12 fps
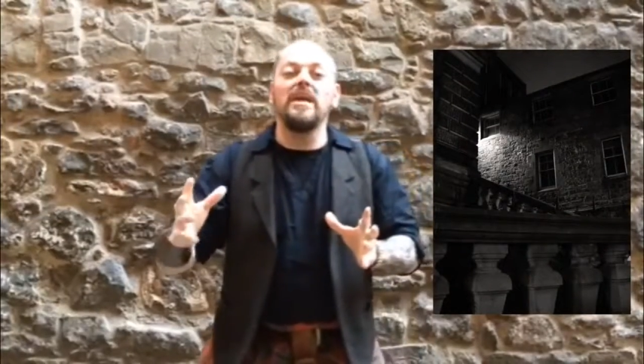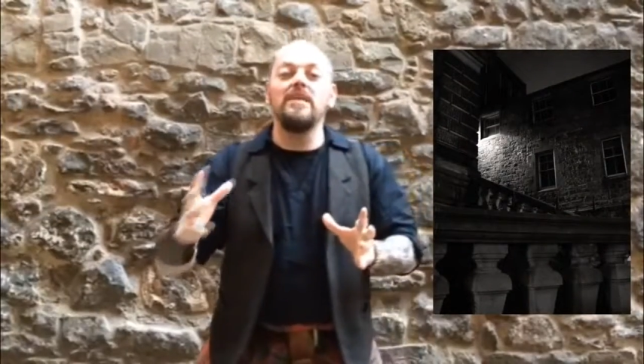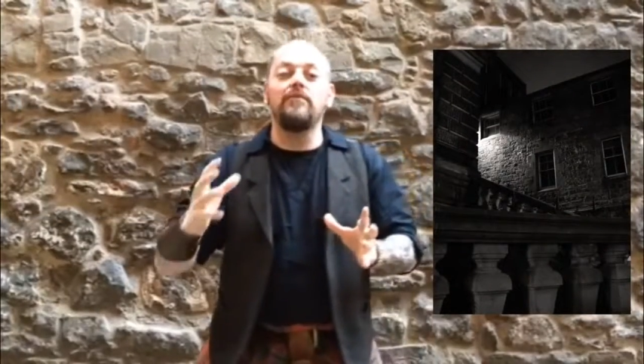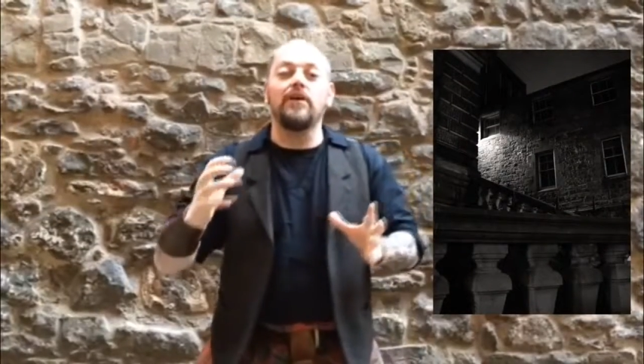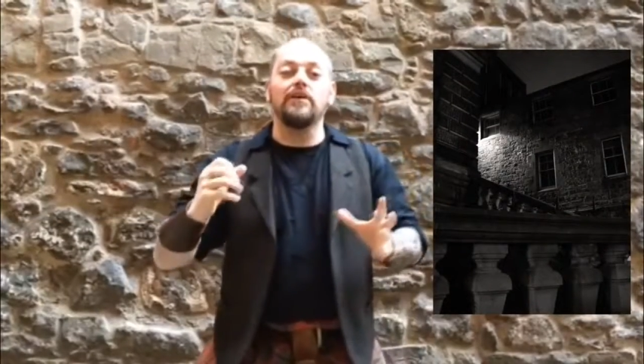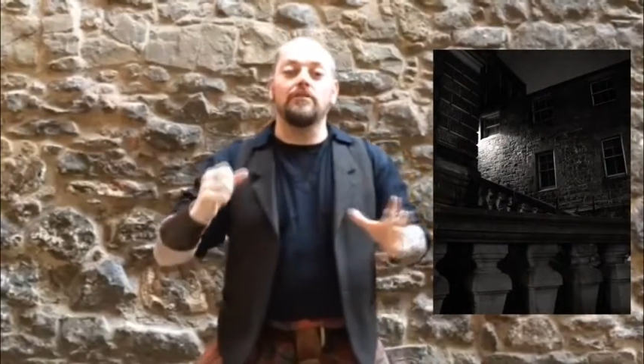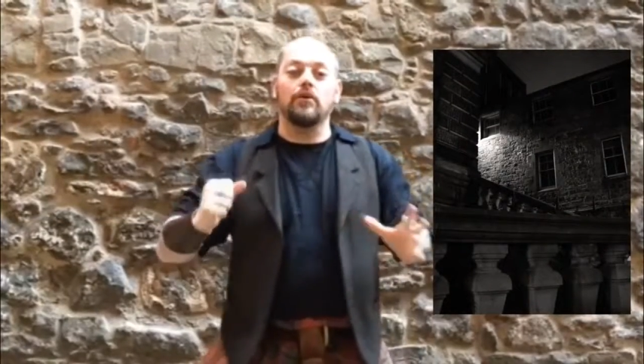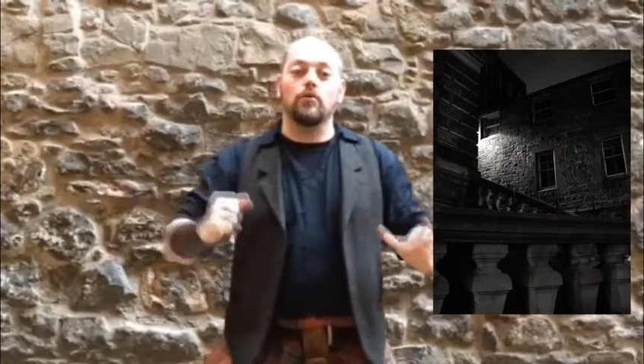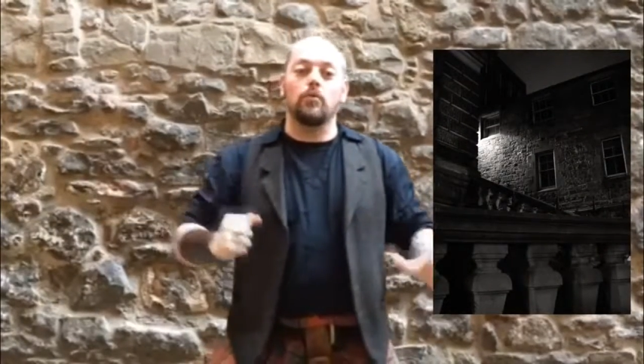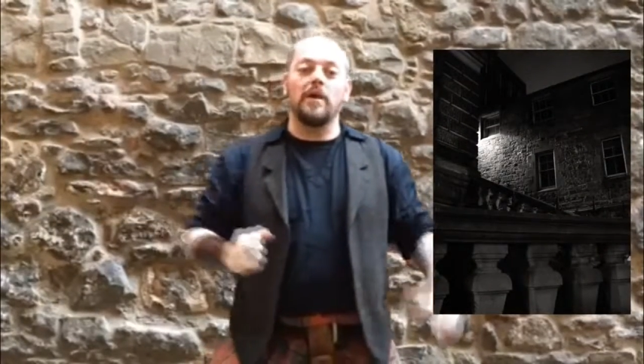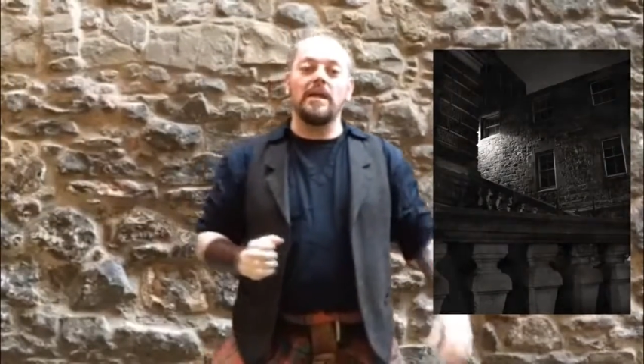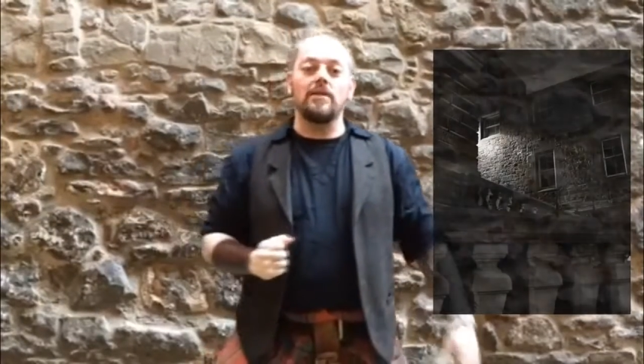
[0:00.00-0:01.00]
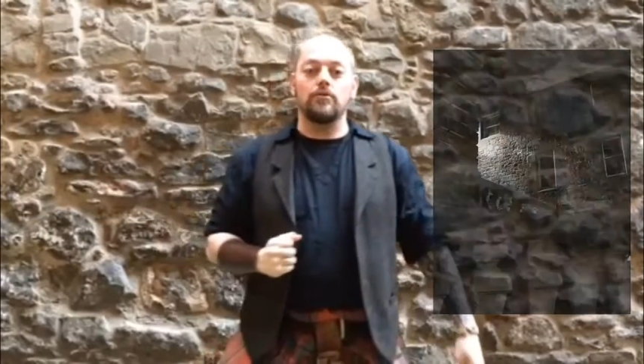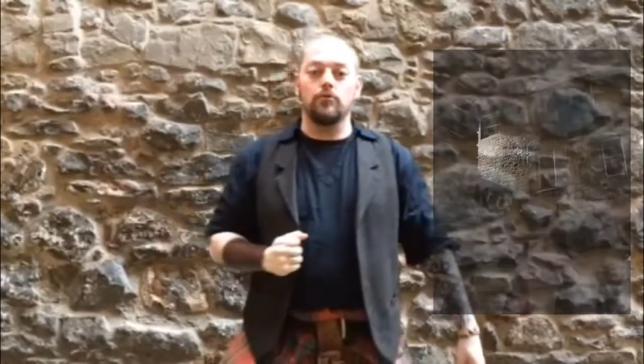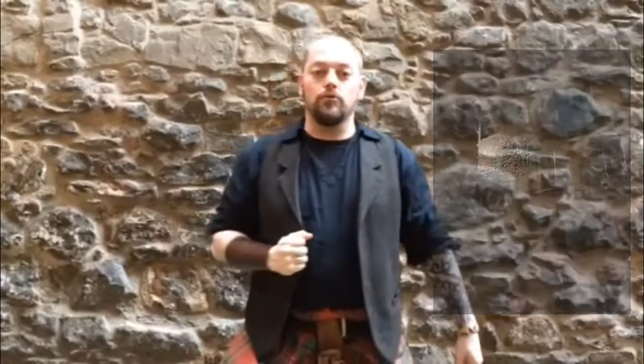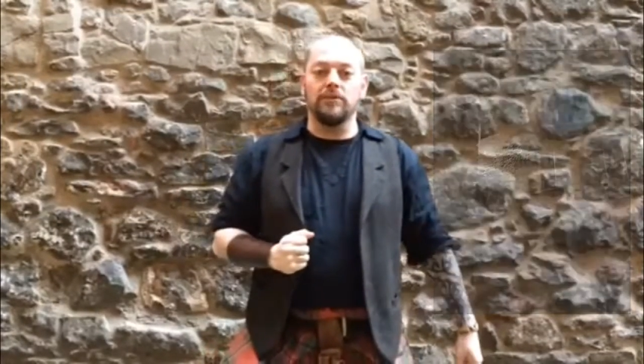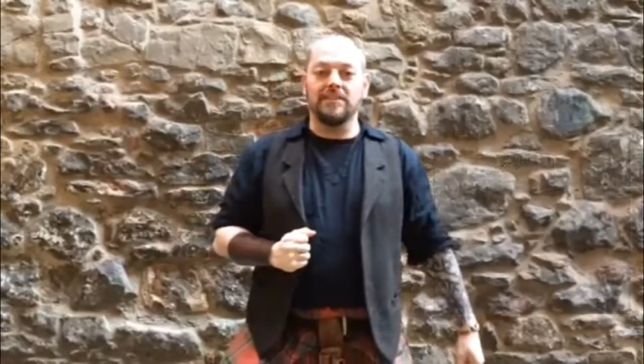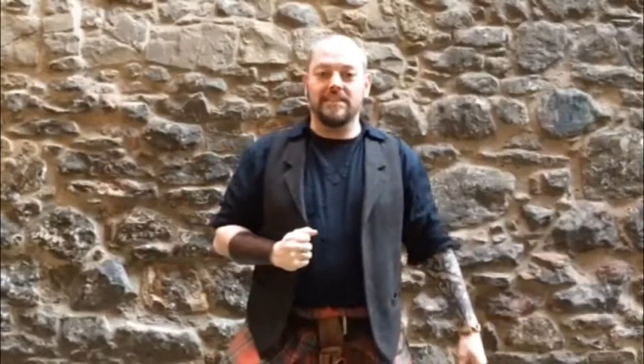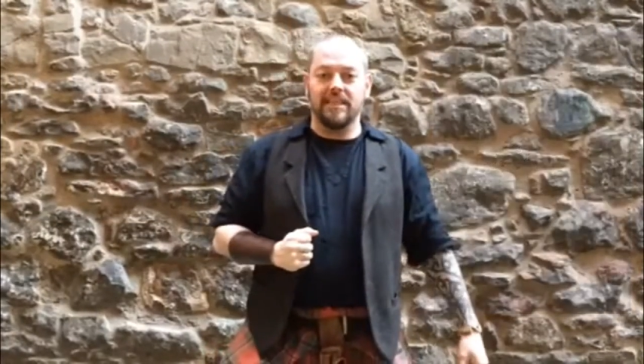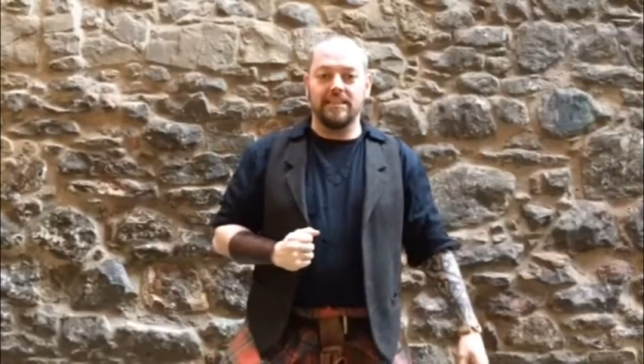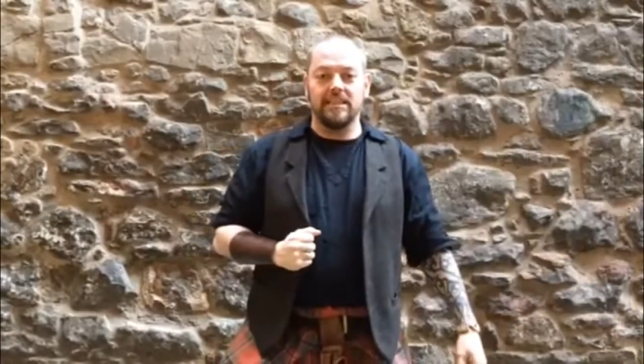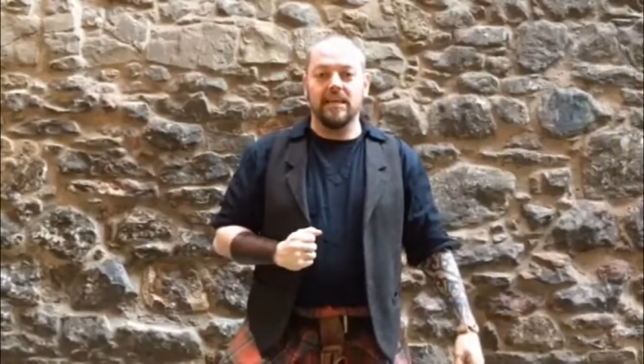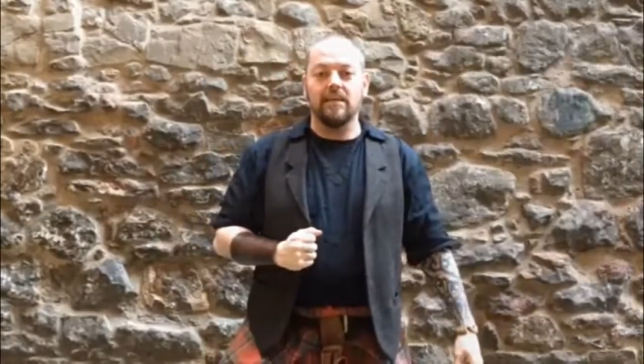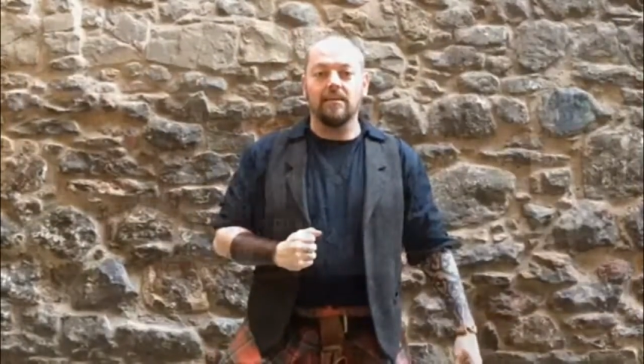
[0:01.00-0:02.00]
weaving their way through the
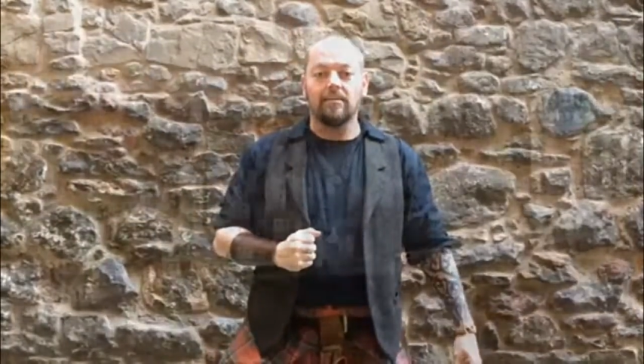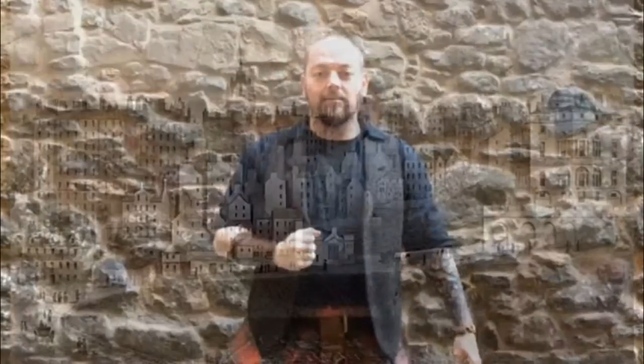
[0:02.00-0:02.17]
city.